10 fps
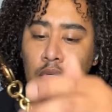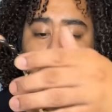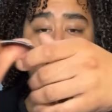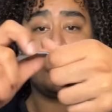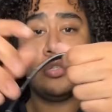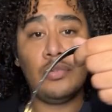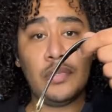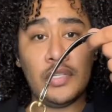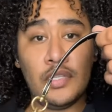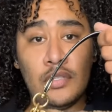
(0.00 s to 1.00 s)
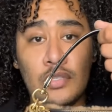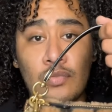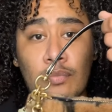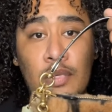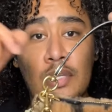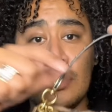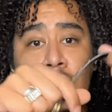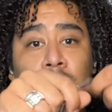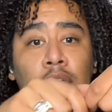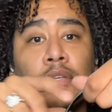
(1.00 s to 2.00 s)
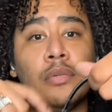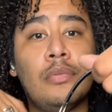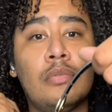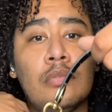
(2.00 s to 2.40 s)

Actually, doing it like this will make it kind of cute.